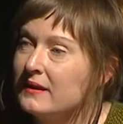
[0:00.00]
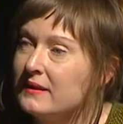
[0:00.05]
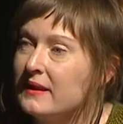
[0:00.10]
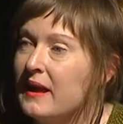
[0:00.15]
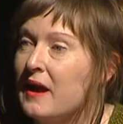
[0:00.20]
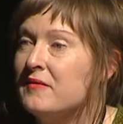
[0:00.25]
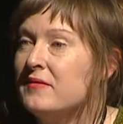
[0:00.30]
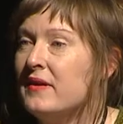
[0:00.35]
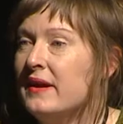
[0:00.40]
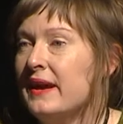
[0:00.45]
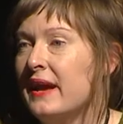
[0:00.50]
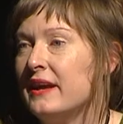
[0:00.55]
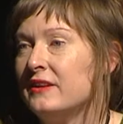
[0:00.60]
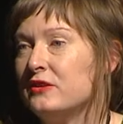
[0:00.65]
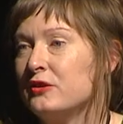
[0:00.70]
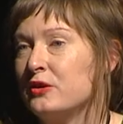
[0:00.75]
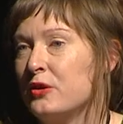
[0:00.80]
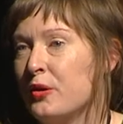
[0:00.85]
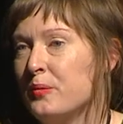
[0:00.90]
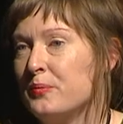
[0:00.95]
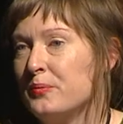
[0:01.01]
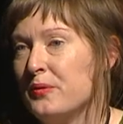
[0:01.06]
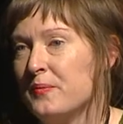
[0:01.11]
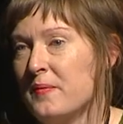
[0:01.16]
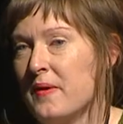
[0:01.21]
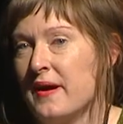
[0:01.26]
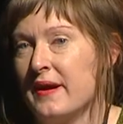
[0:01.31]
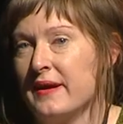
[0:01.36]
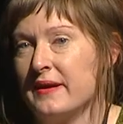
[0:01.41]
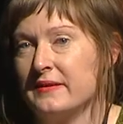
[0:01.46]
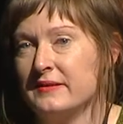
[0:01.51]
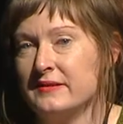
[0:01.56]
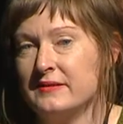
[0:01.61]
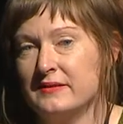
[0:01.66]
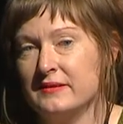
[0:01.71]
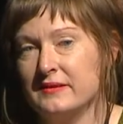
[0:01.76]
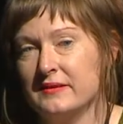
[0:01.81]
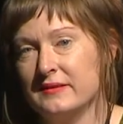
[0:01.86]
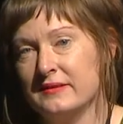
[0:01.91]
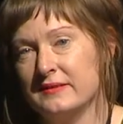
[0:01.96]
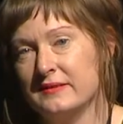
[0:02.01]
Have I had to compromise